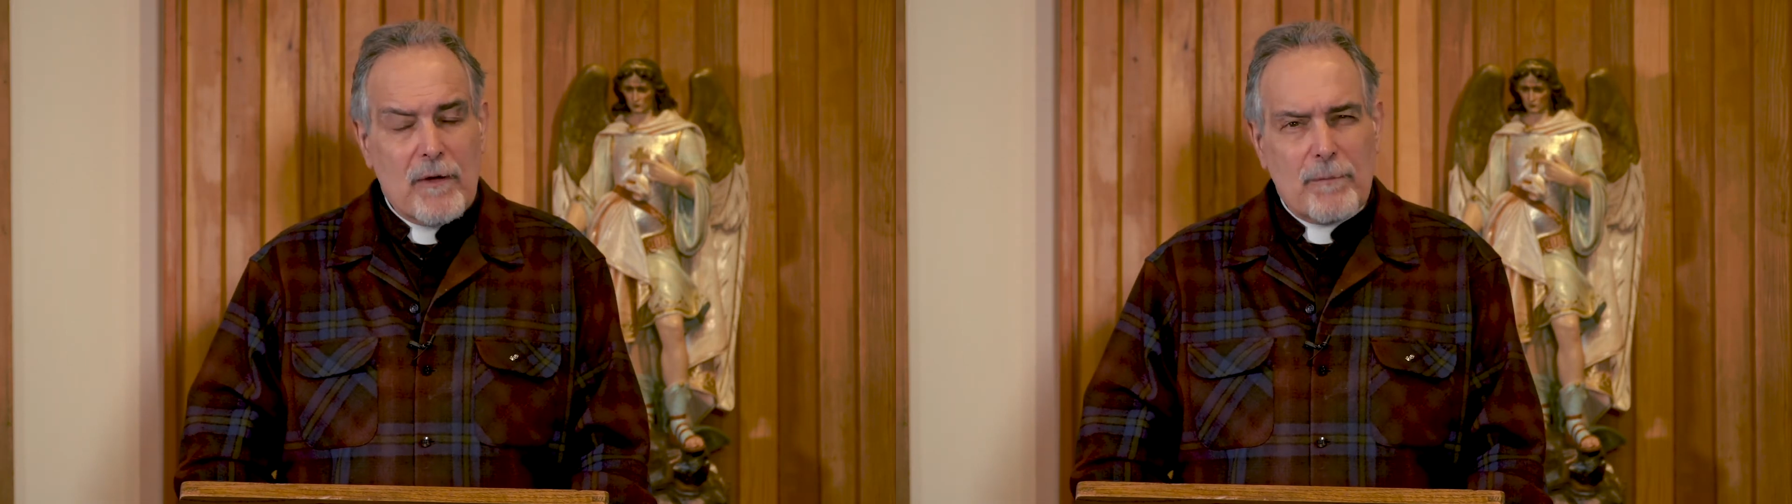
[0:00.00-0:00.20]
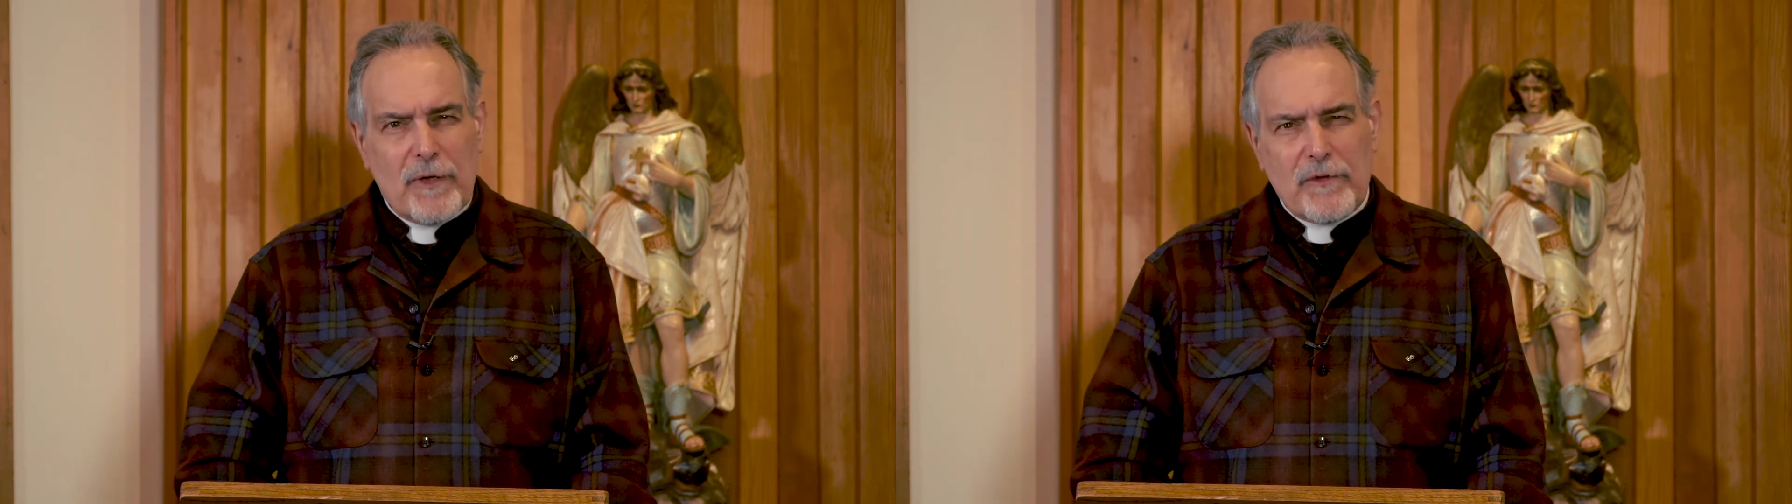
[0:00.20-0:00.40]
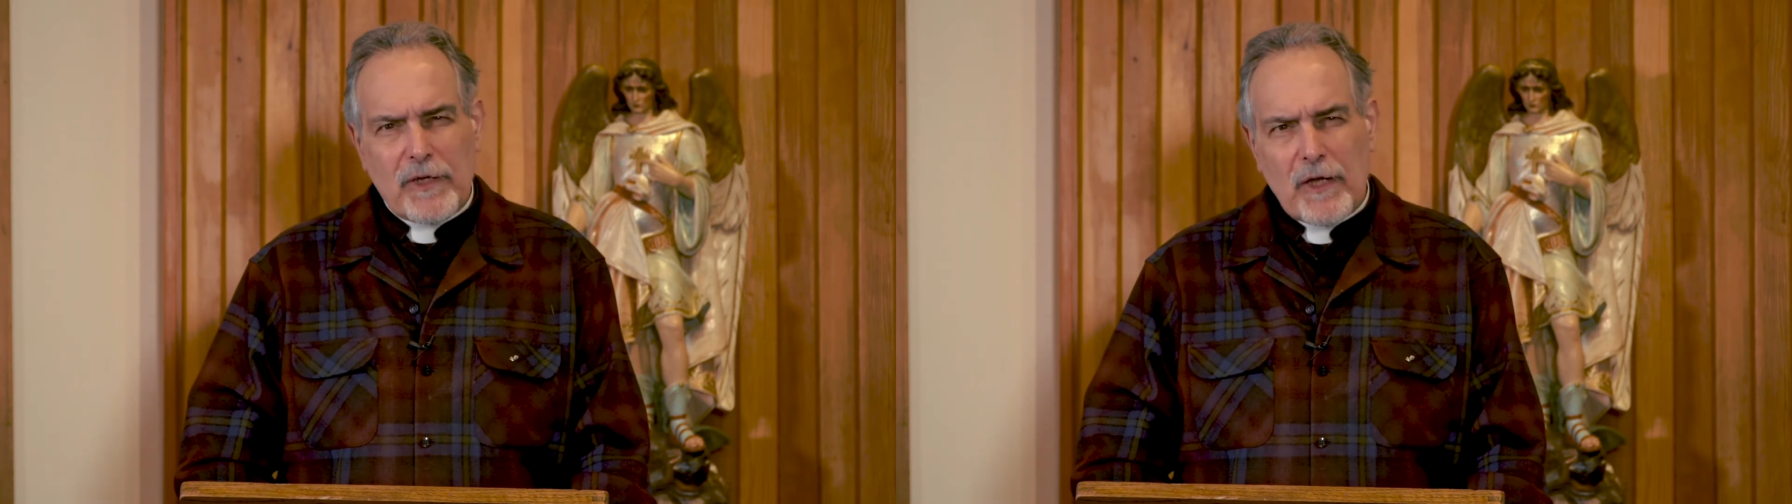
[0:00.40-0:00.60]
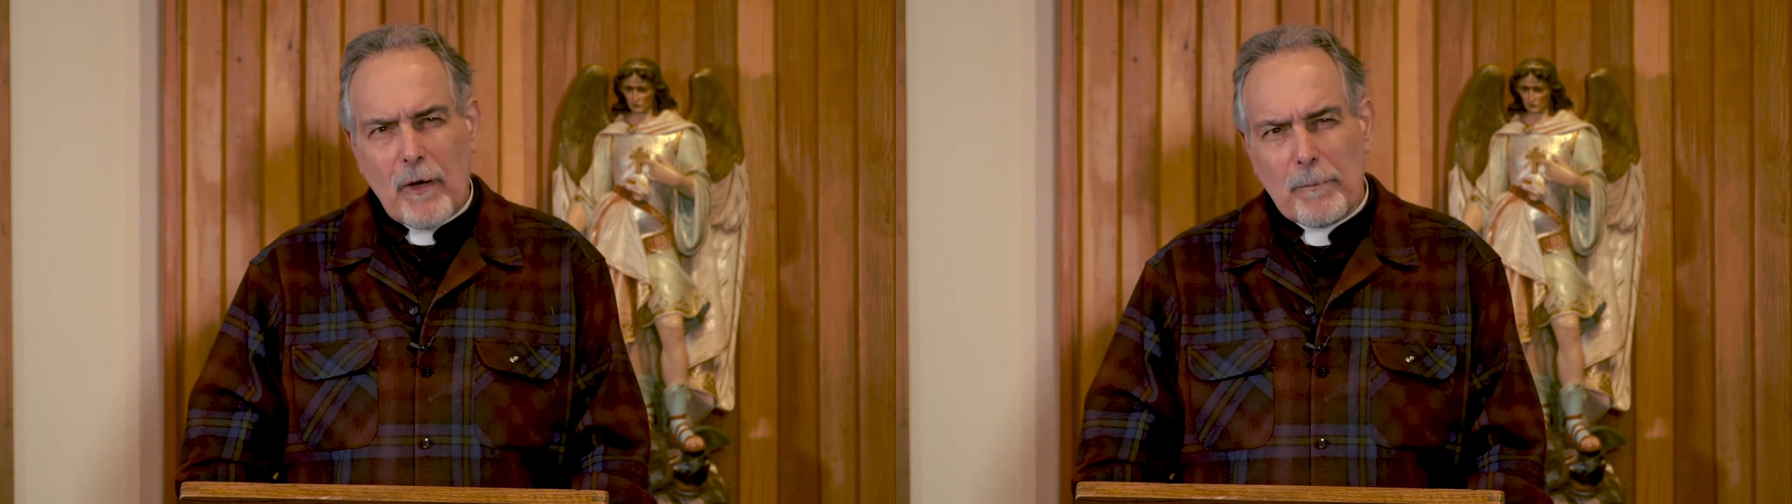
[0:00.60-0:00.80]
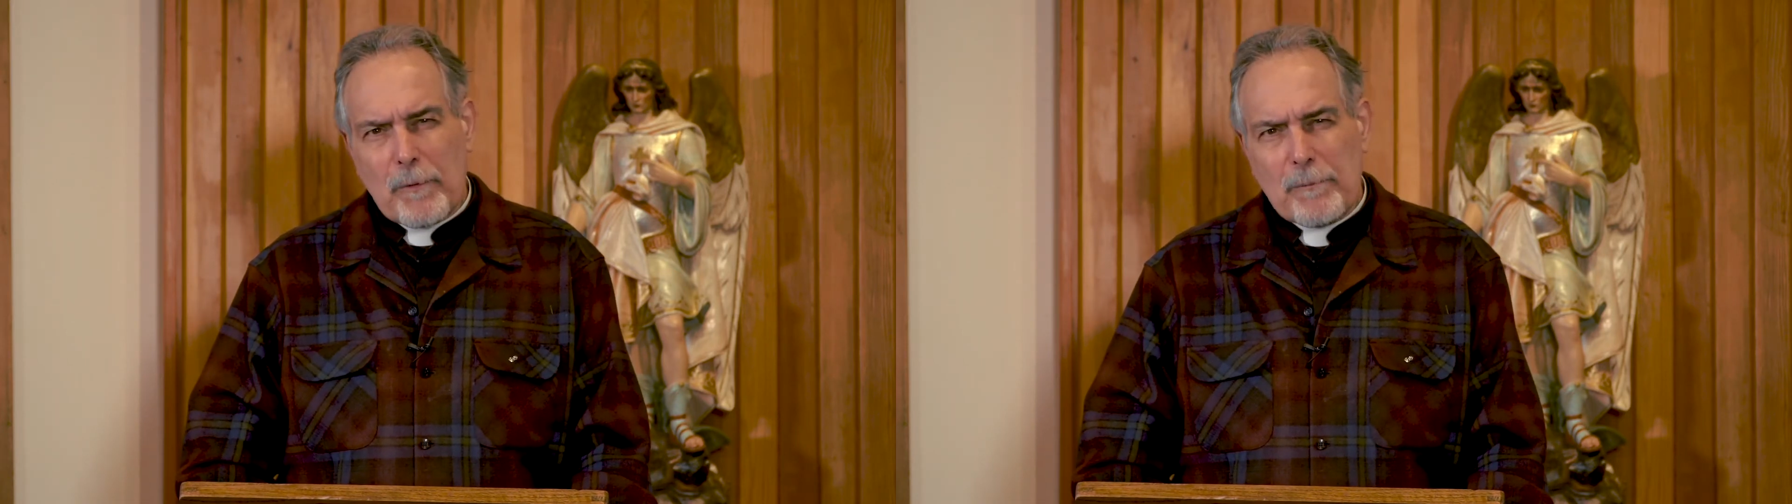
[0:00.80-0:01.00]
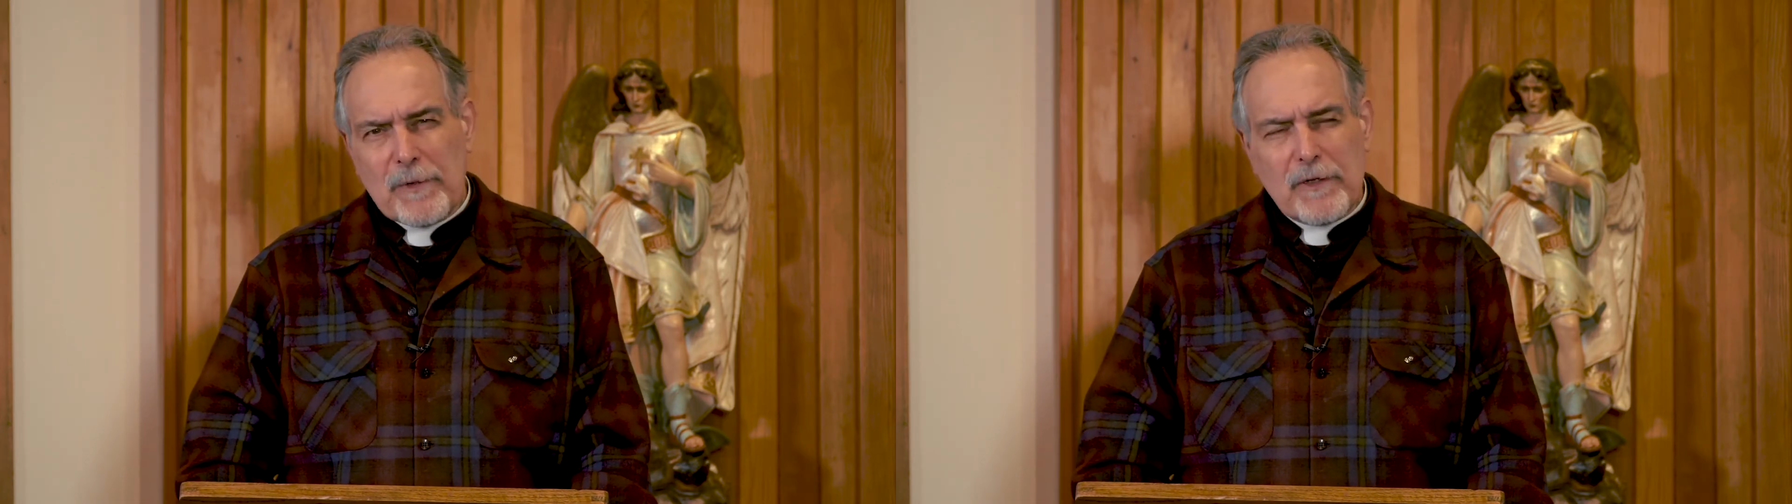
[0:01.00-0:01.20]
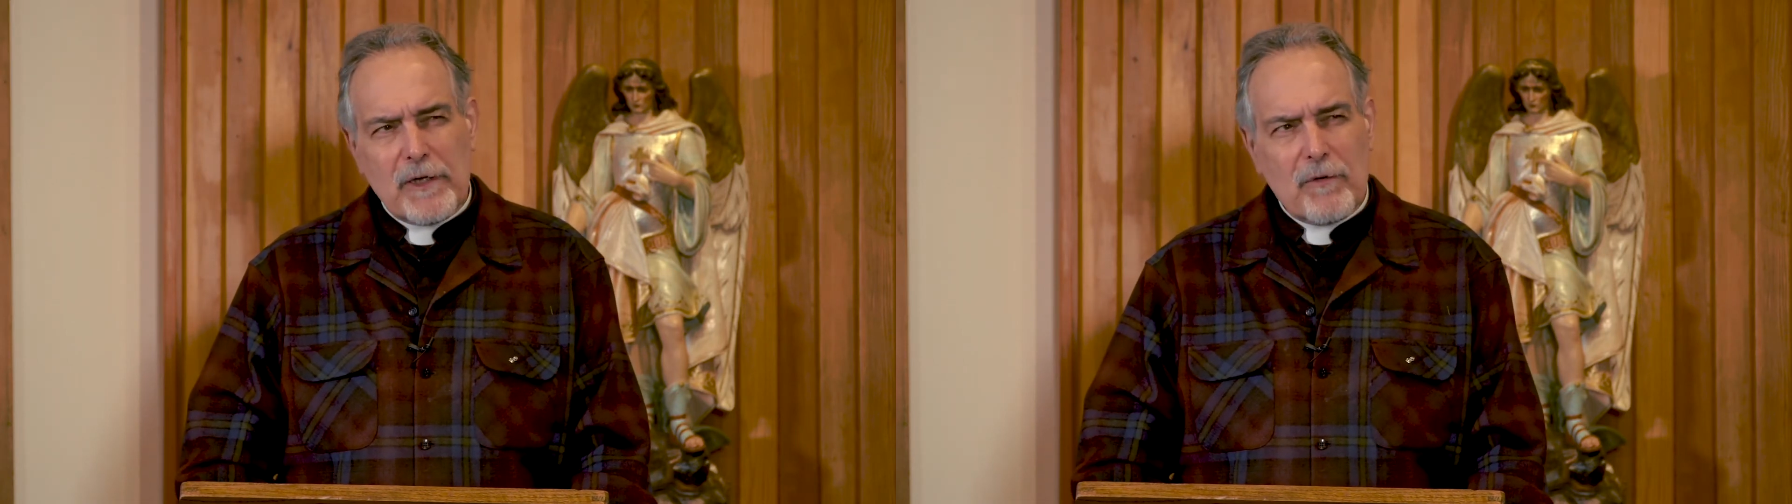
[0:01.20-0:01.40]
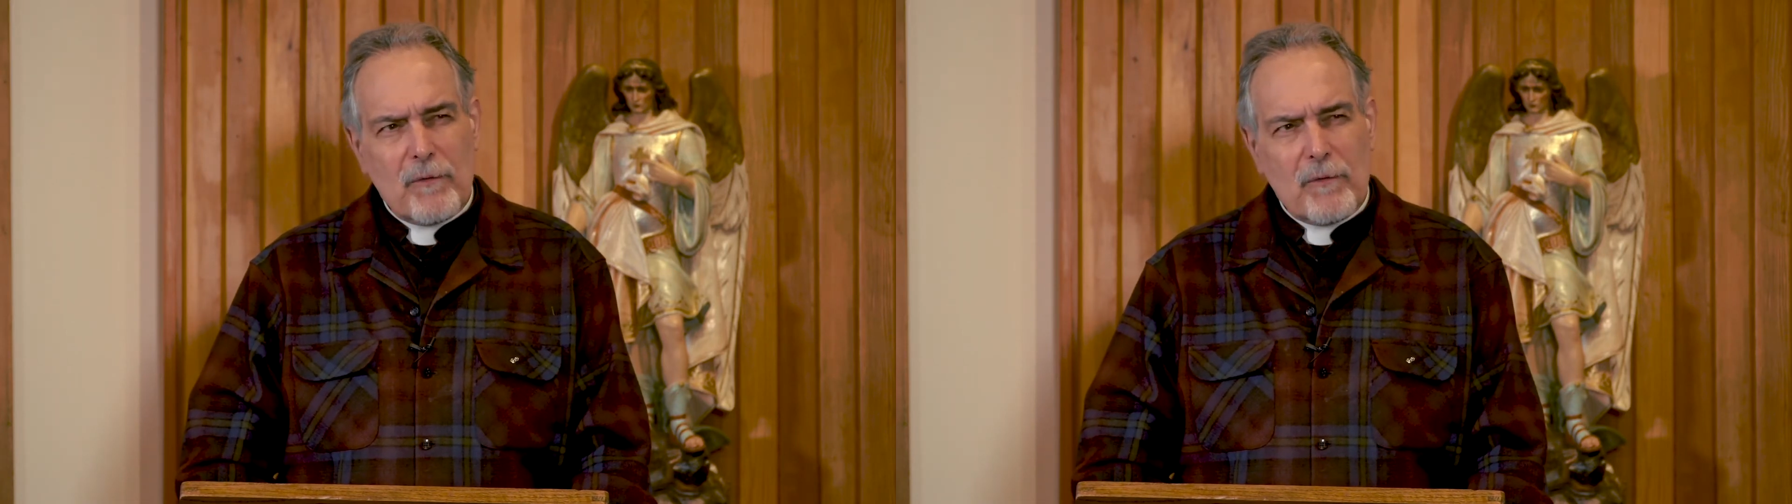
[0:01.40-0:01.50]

But the culpability,